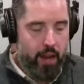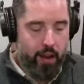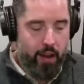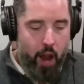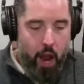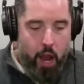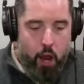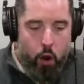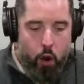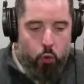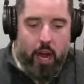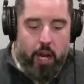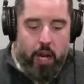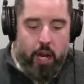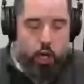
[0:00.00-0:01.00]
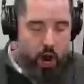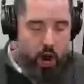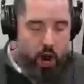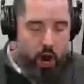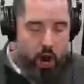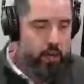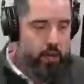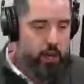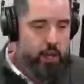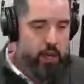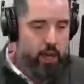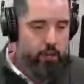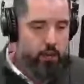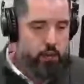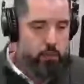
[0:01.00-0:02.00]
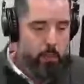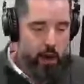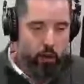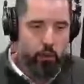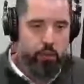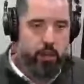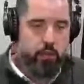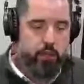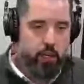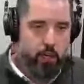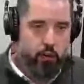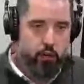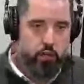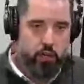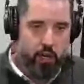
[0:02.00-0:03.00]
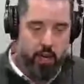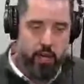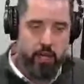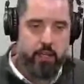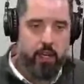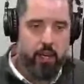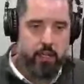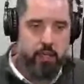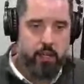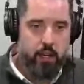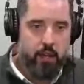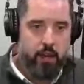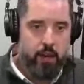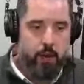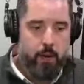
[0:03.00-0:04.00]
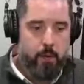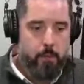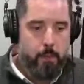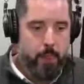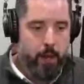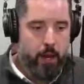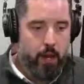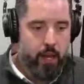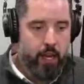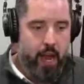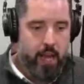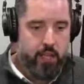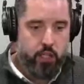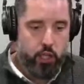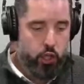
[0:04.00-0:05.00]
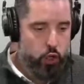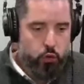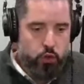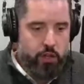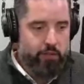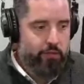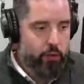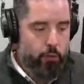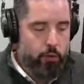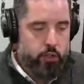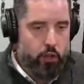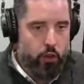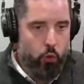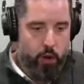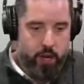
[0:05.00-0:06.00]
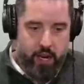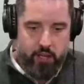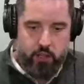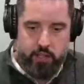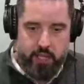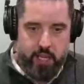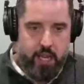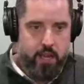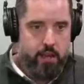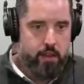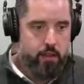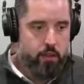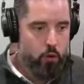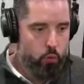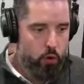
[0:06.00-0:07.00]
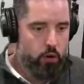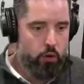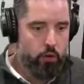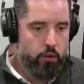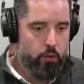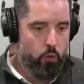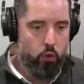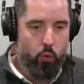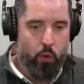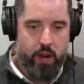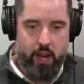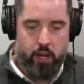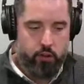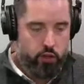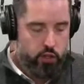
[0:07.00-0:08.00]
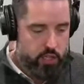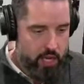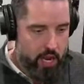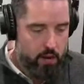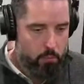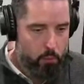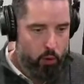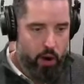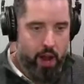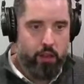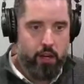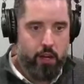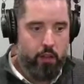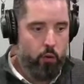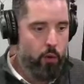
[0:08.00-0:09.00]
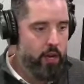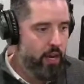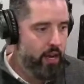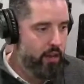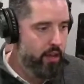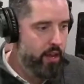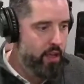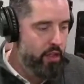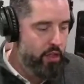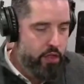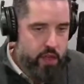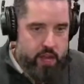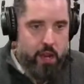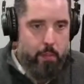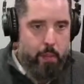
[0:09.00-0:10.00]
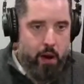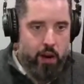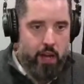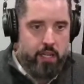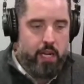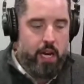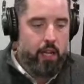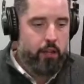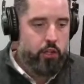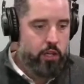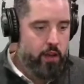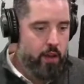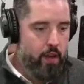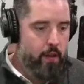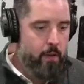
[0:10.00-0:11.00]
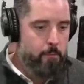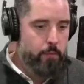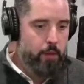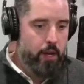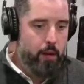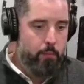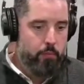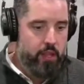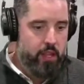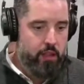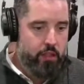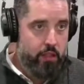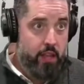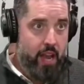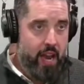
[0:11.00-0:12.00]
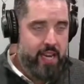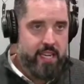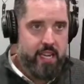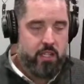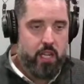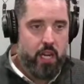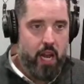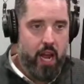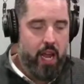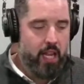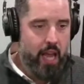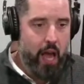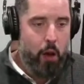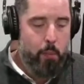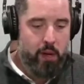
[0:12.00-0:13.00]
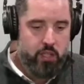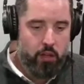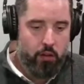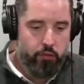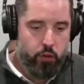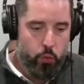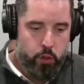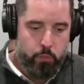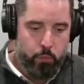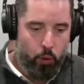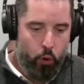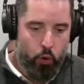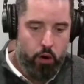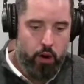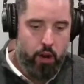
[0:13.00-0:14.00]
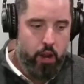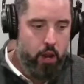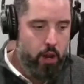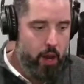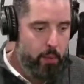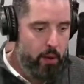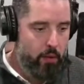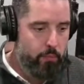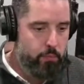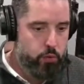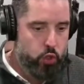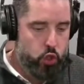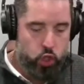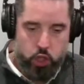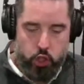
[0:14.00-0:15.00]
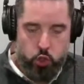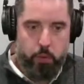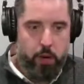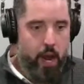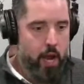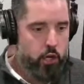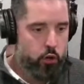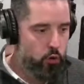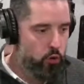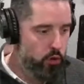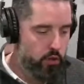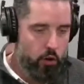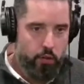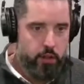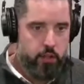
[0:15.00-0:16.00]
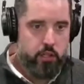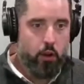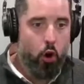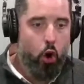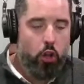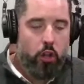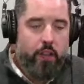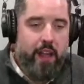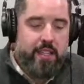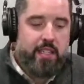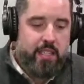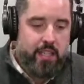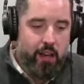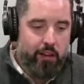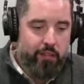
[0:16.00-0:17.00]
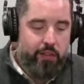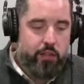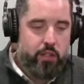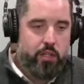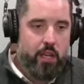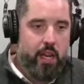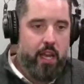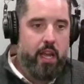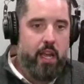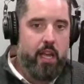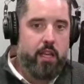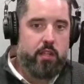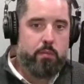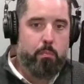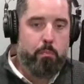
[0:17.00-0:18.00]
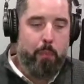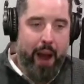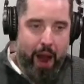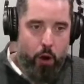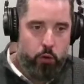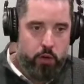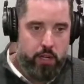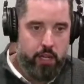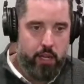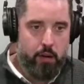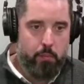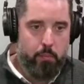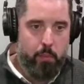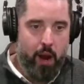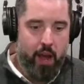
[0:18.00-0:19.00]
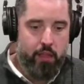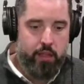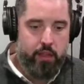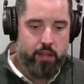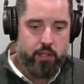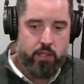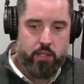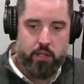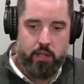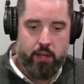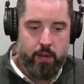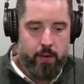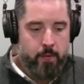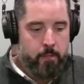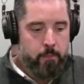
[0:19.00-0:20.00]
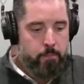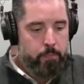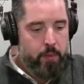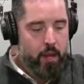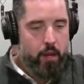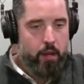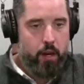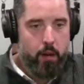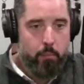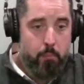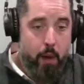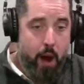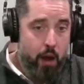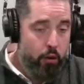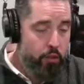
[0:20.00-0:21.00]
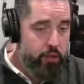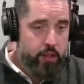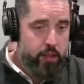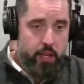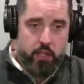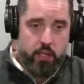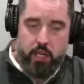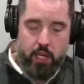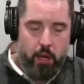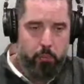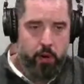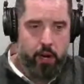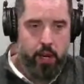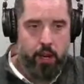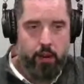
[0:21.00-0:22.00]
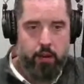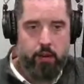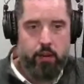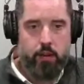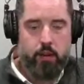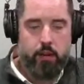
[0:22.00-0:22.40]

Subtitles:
I grew up in this monotheistic Christian context. It has a huge influence on the way I see the world, the way I understand morality, the way I think about ontology, the ideas that I allow myself to explore about the supernatural, and all of that stuff is bounded by this monotheistic upbringing.